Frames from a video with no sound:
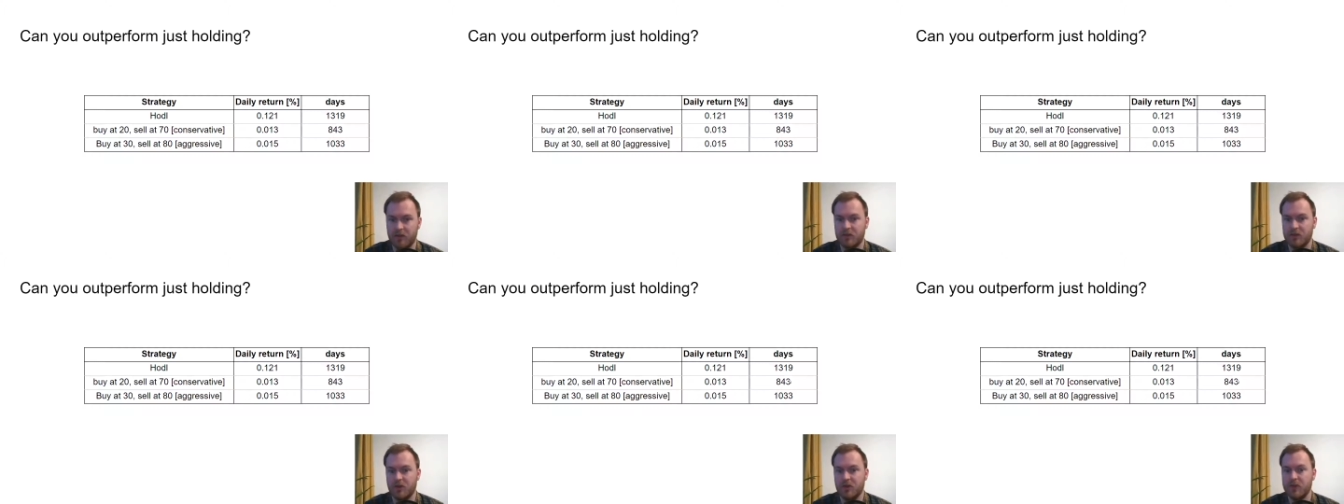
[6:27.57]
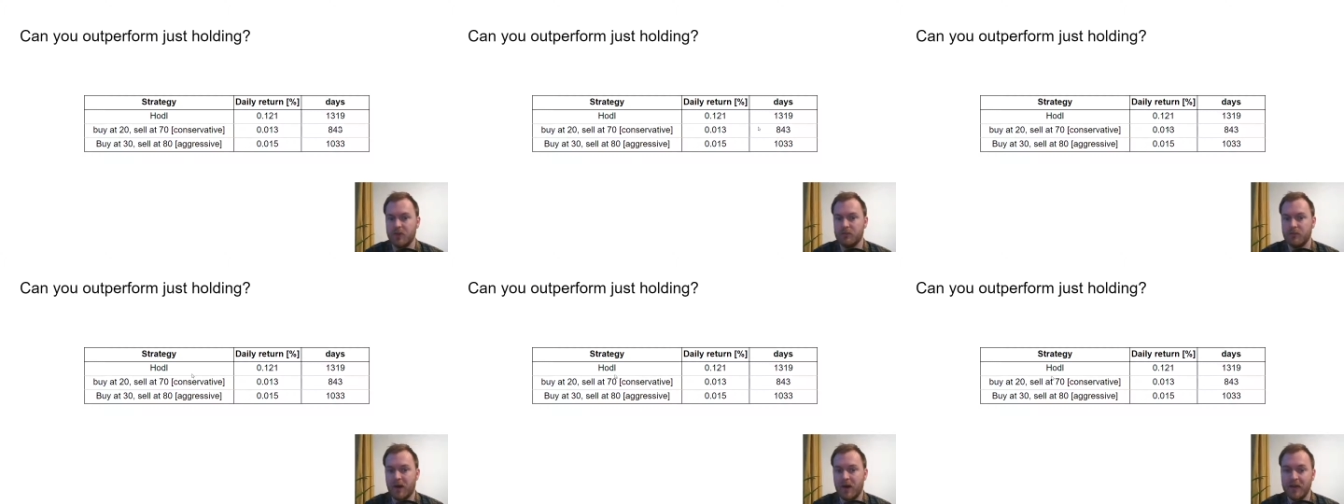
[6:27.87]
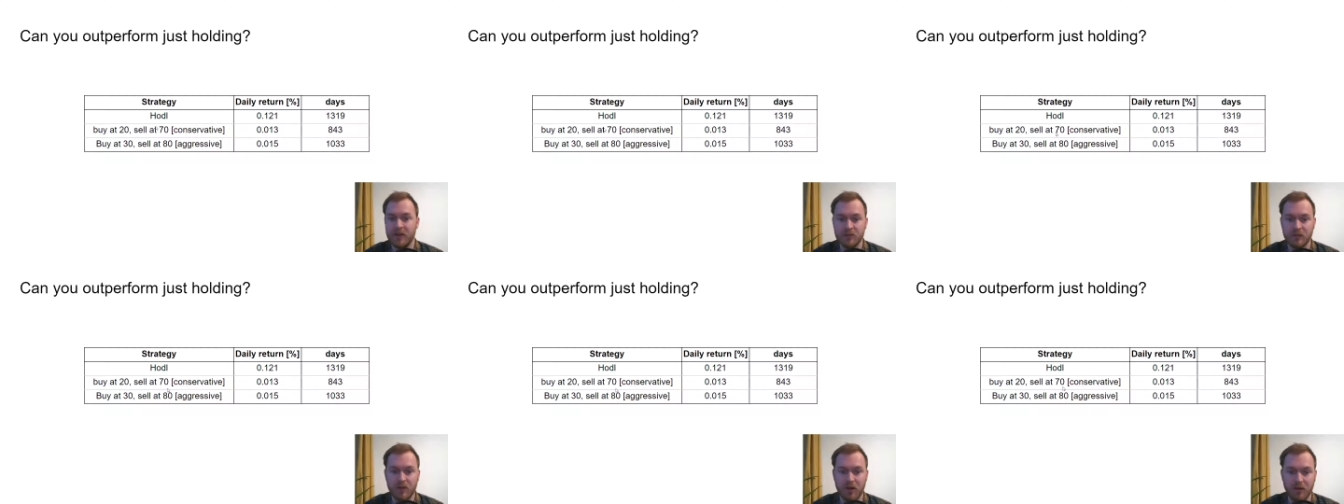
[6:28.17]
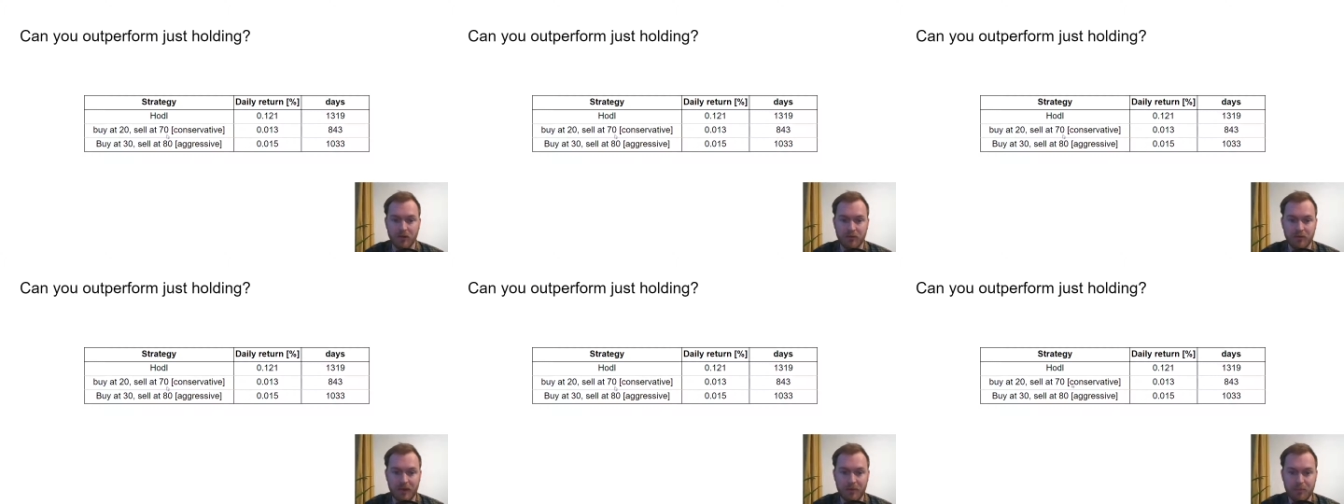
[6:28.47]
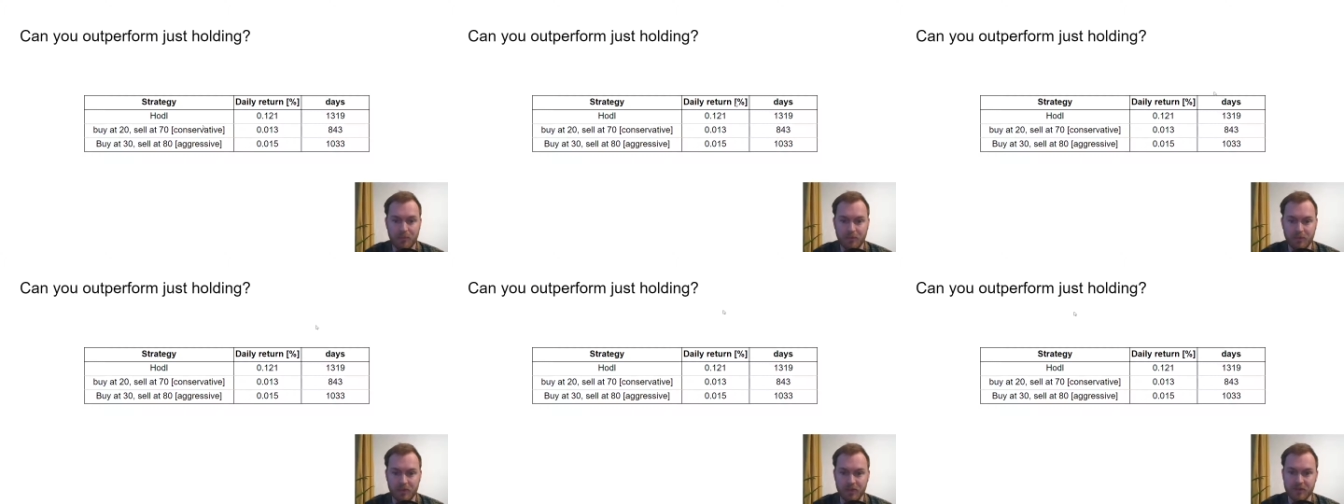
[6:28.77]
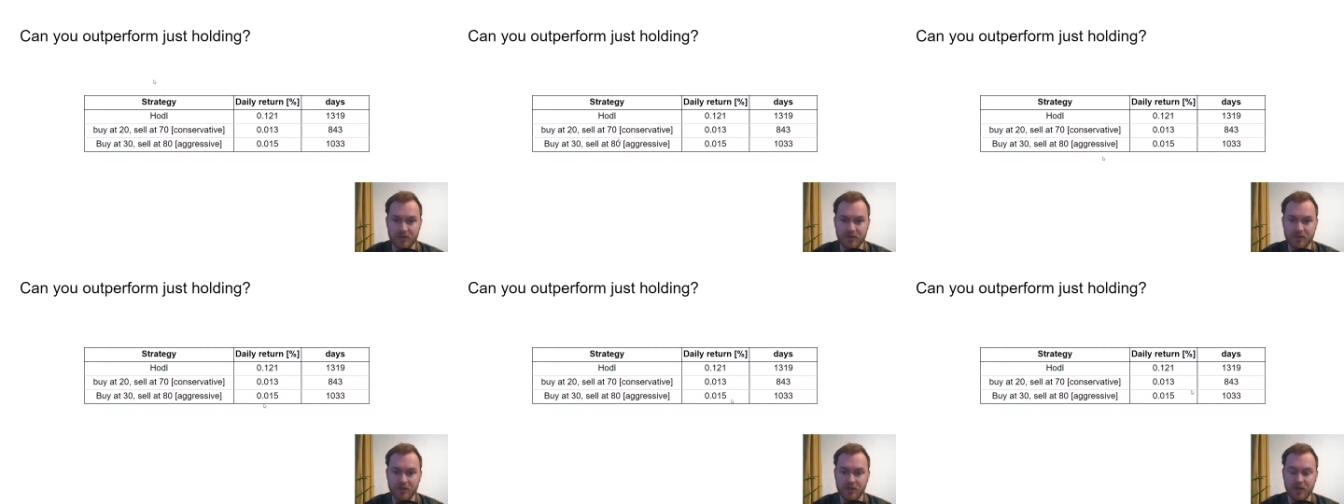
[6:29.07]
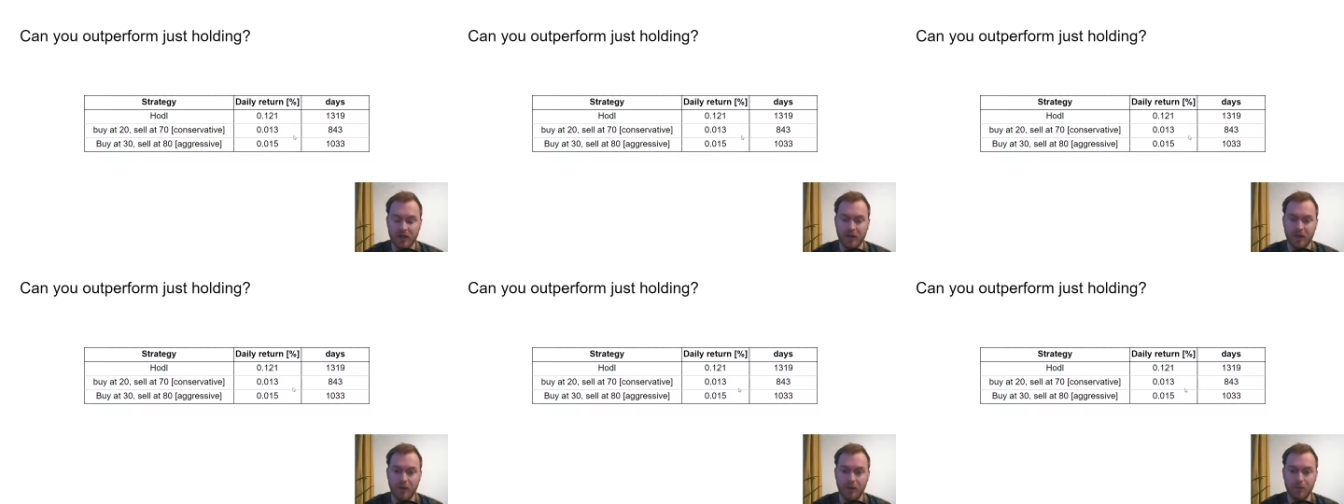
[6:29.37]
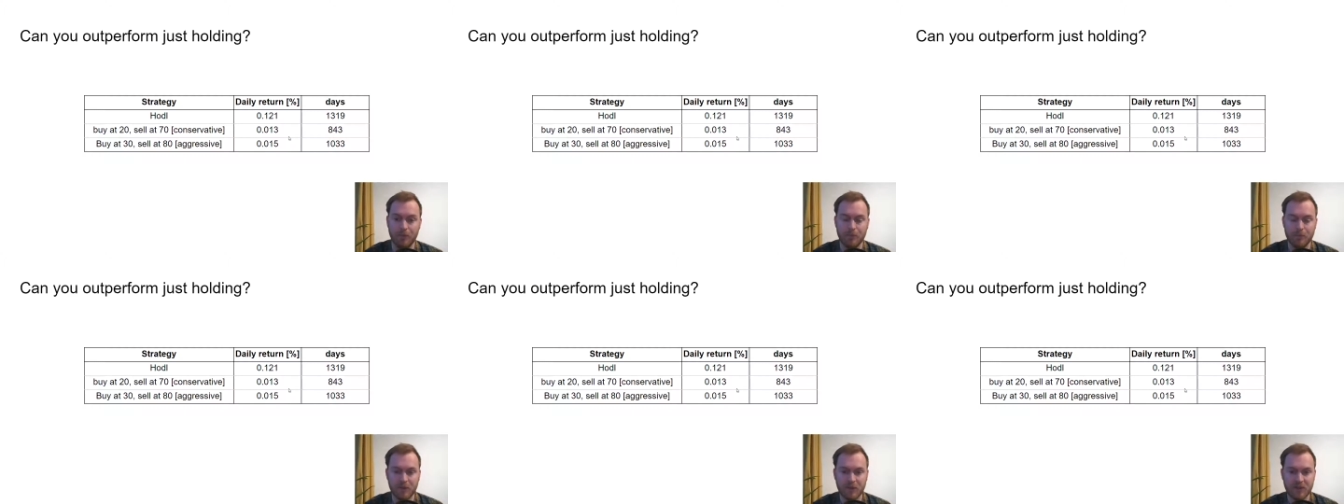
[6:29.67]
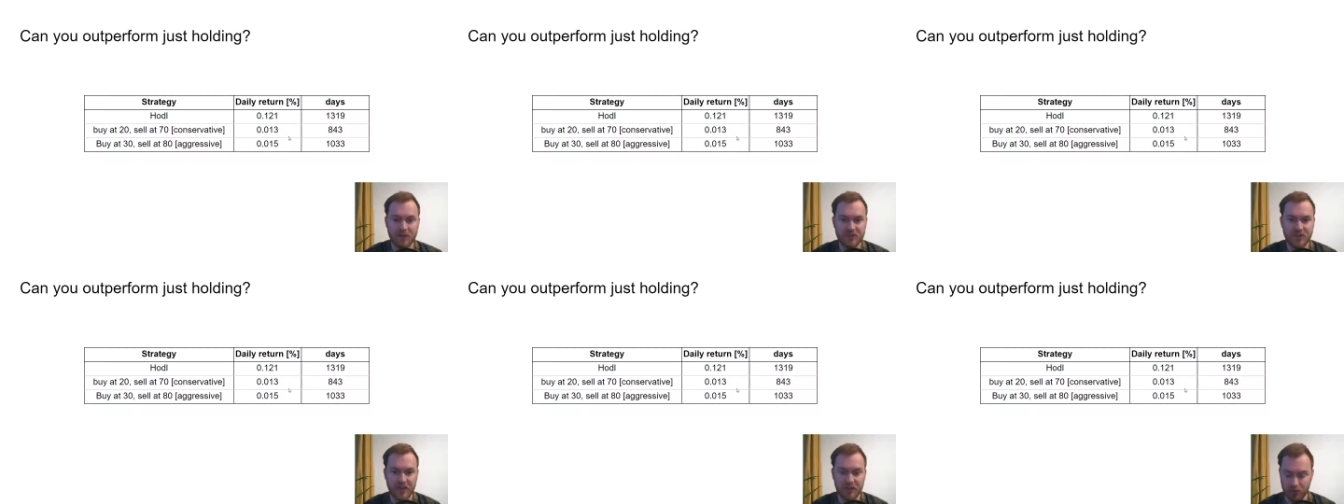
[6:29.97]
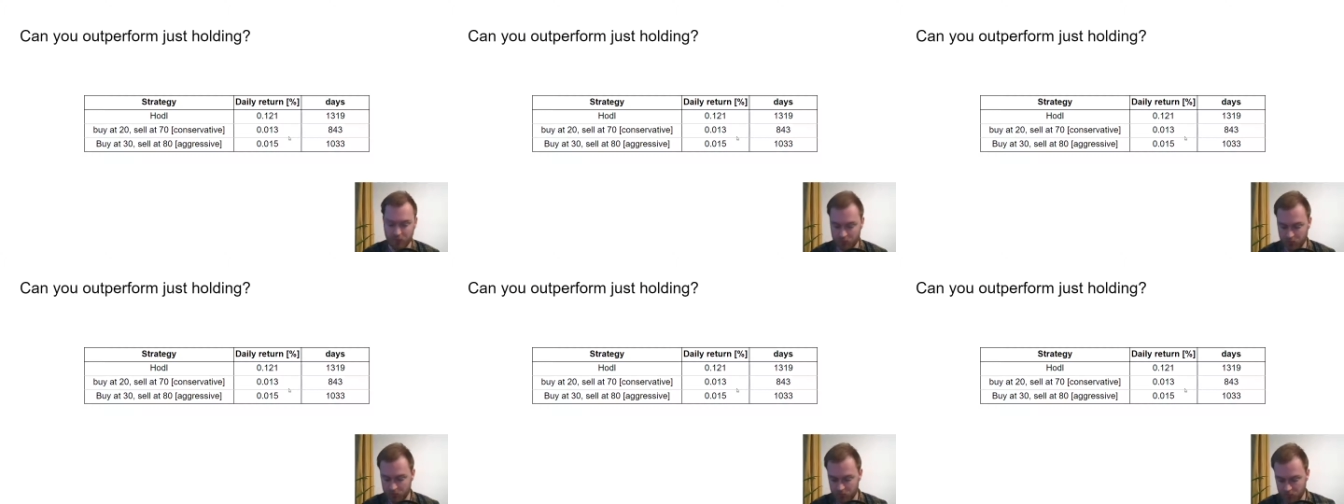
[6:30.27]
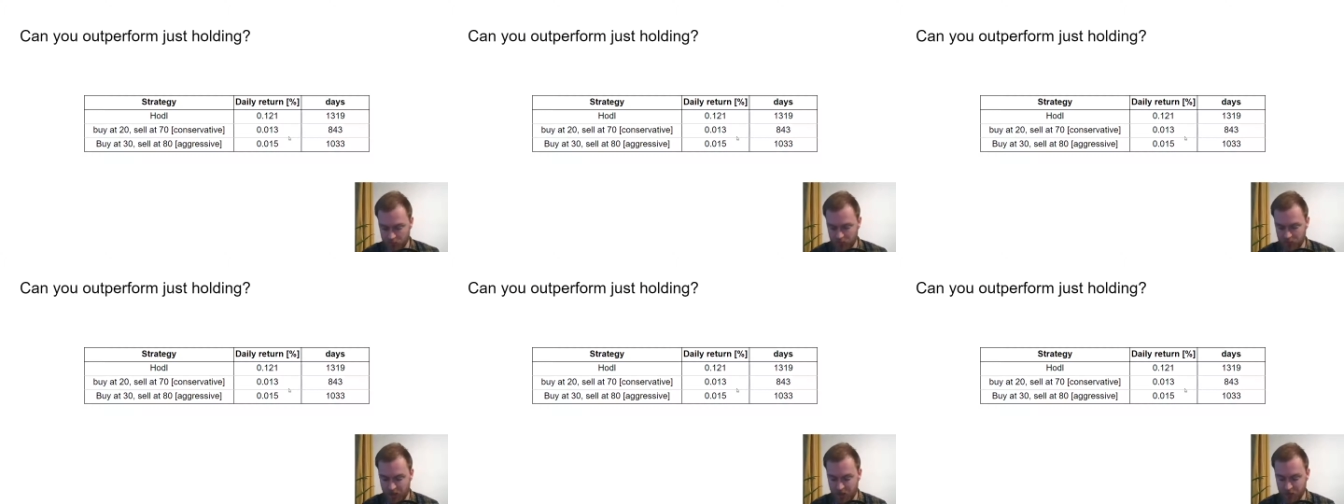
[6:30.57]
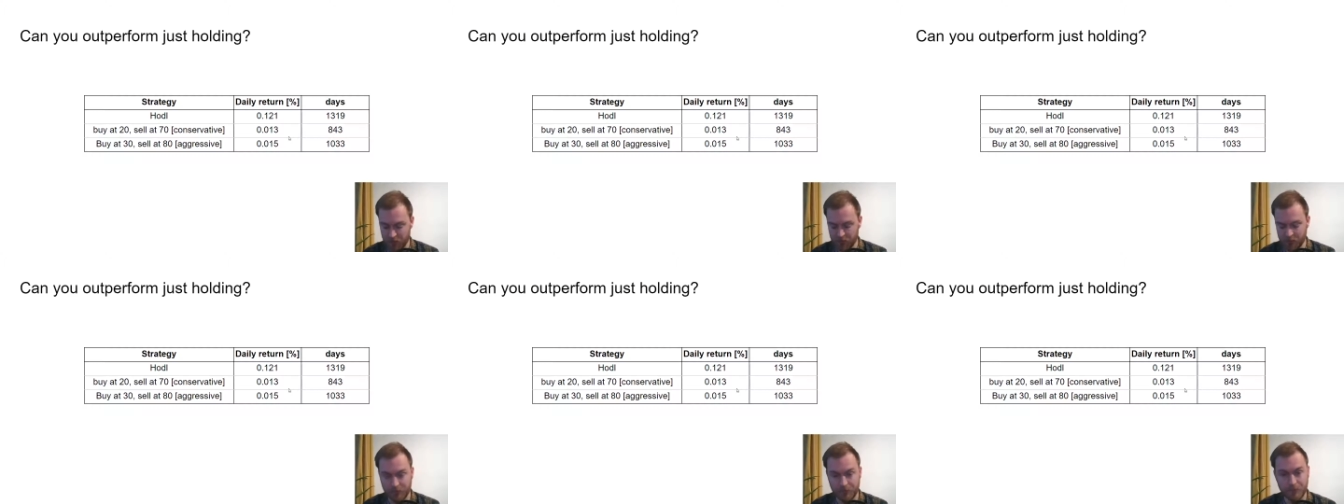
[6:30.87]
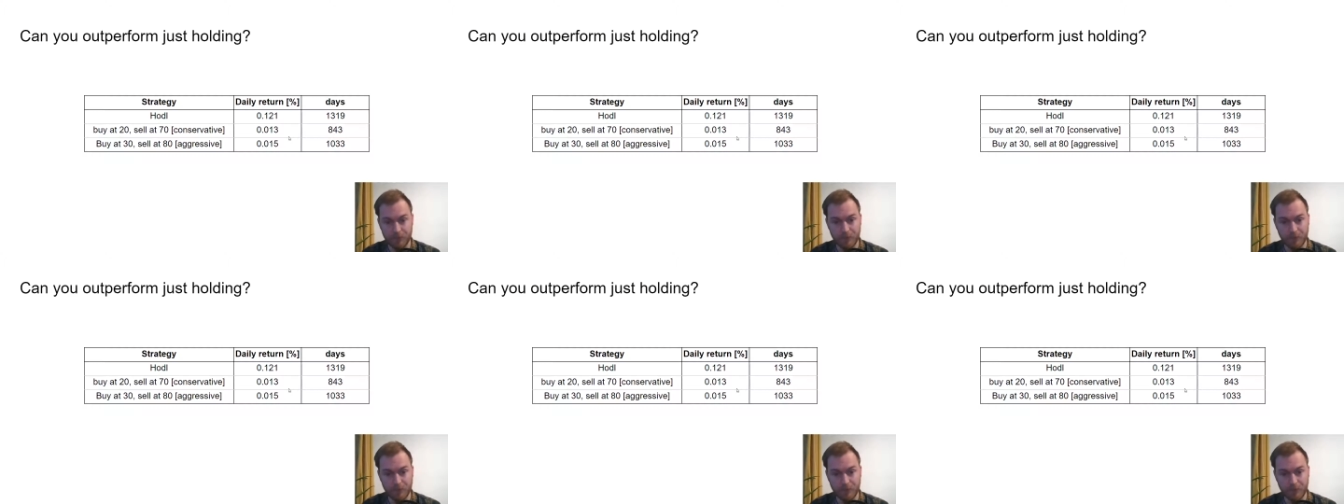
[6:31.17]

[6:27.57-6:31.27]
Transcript: So you might as well flip this signal around.